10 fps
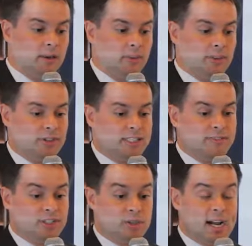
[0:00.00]
within
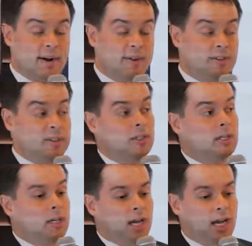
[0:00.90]
72 hours.
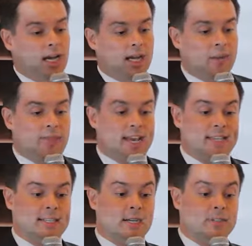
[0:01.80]
And what
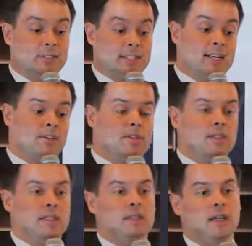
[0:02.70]
that does is
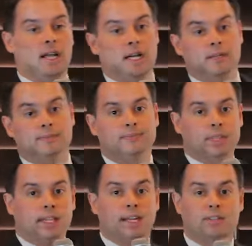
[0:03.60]
actually
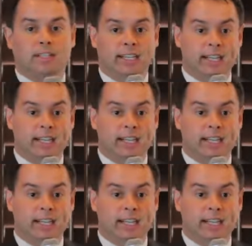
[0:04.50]
it actually